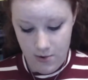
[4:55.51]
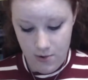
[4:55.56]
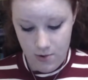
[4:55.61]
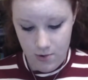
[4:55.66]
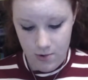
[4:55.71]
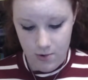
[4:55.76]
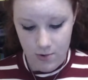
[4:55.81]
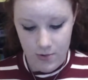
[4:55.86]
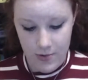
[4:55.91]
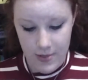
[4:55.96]

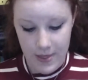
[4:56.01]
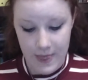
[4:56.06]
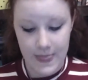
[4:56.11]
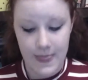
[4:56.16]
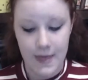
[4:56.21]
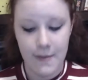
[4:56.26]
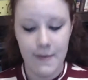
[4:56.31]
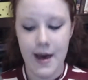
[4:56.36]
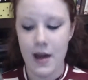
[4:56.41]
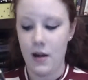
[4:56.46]
Ooh,
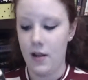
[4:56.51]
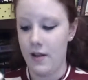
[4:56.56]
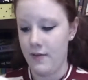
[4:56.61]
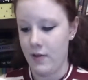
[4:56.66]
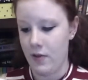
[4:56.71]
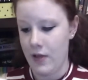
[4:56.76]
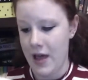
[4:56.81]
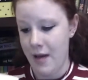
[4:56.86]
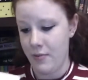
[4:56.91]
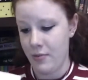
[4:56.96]
the Battle of the
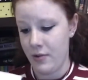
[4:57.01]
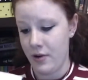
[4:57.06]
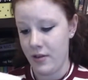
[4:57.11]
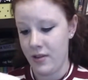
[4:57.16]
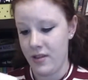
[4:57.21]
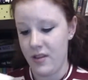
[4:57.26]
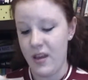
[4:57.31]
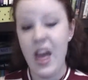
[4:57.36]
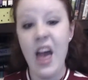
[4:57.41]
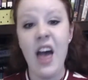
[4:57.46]
Labyrinth.
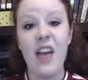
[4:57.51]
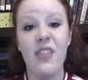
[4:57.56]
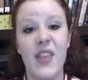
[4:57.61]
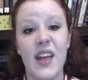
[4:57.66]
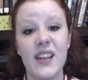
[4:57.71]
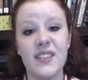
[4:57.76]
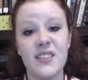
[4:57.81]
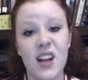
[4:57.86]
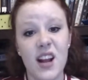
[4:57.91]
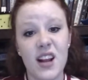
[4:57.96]

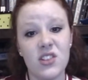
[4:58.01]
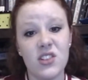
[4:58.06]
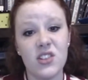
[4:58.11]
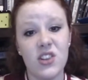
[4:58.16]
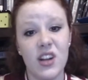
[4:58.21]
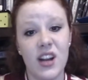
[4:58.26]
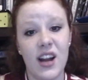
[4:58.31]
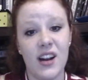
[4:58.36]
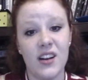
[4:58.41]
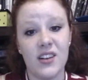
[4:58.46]
That's
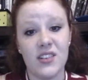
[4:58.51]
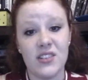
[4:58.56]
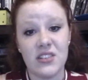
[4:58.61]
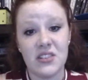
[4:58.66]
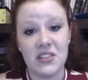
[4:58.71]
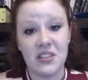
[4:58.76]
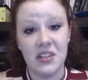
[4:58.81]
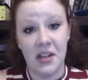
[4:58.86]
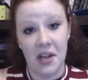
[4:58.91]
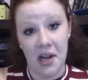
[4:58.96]
actually kind of
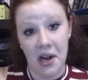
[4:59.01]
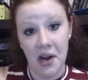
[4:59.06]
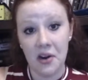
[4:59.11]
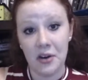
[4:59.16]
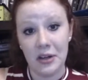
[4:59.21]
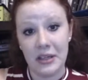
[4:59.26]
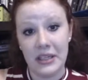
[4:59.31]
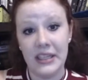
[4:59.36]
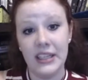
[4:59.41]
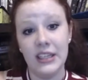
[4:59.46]

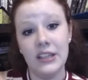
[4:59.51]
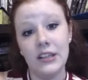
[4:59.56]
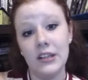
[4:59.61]
scary.